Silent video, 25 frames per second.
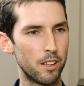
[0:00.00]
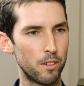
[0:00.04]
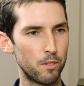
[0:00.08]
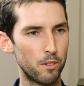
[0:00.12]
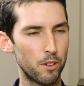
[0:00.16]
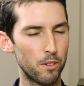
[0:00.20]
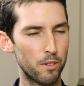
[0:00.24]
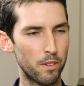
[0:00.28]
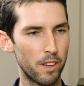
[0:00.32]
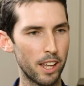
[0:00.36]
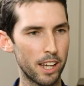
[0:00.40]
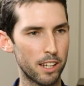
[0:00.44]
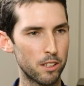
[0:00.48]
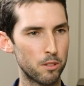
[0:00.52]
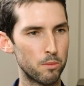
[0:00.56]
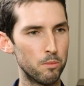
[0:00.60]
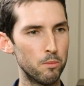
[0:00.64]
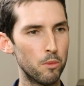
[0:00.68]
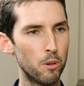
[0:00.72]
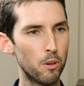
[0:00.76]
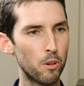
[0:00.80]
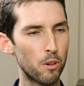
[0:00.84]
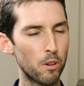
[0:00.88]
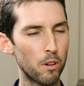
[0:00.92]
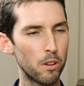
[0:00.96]
reflects
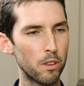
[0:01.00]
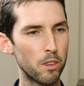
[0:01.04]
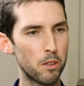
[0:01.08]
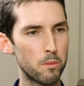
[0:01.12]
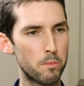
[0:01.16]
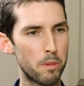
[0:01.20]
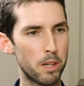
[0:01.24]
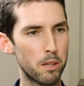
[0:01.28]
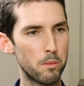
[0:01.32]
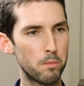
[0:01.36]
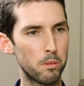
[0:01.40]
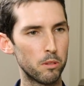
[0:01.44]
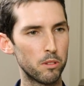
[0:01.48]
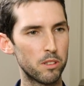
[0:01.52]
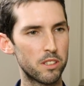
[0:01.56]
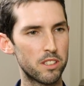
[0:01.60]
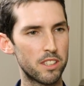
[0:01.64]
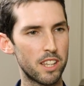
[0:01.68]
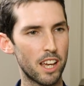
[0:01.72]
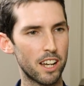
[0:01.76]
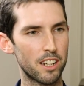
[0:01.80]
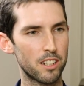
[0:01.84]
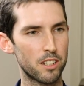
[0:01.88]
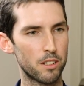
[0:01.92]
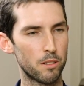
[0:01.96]
more on the people
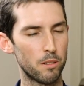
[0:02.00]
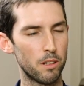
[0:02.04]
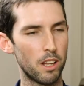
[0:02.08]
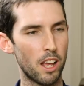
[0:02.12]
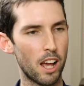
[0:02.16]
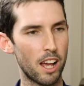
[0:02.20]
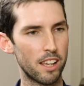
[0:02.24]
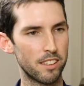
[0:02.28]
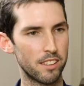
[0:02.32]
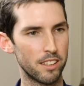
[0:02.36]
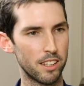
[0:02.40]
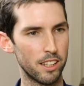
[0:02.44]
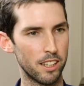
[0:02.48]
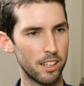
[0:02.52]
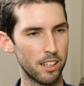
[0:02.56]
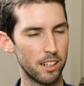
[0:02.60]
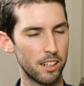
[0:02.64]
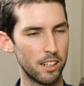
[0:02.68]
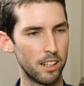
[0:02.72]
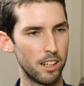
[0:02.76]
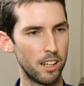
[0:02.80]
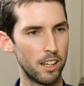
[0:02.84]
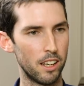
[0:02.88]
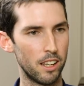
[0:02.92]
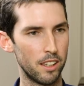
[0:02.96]
sexualizing it
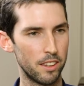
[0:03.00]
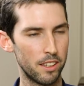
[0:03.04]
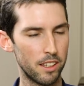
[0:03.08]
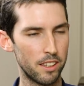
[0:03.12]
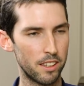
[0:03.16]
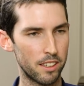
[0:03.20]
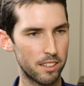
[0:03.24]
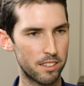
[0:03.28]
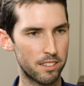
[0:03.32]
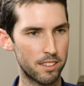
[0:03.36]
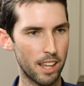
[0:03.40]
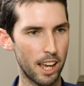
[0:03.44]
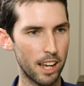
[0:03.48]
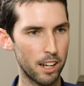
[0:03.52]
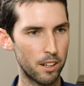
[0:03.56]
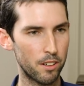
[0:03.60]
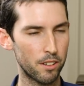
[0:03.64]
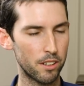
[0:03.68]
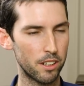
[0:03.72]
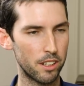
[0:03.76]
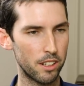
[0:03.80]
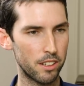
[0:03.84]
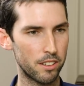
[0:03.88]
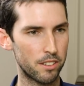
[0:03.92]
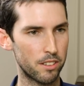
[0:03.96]
than the
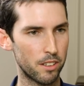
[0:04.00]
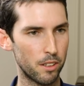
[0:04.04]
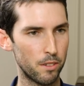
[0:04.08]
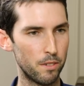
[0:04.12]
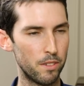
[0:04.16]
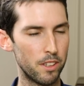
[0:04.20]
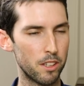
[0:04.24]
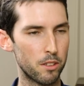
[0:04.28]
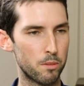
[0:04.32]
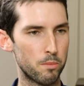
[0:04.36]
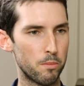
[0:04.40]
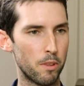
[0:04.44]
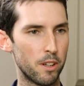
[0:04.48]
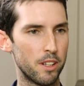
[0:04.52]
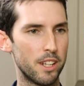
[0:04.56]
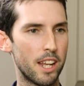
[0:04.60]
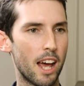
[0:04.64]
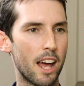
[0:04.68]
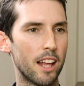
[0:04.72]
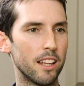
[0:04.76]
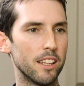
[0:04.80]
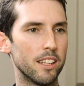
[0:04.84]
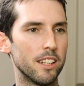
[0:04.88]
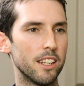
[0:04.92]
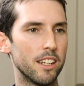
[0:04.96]
sacredness of this
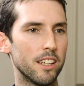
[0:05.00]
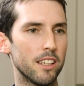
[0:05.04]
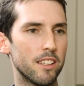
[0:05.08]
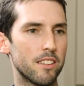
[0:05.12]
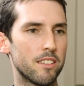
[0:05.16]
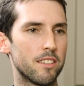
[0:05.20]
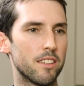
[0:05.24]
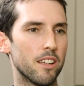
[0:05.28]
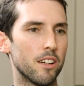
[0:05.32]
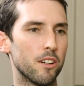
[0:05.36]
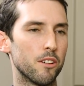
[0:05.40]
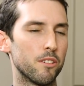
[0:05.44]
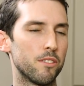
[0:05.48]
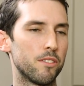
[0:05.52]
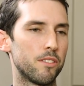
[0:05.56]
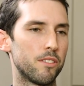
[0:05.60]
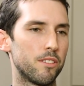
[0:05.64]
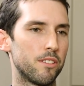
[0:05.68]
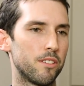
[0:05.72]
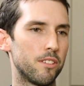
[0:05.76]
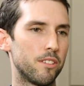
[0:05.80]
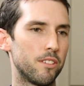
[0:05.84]
modality itself.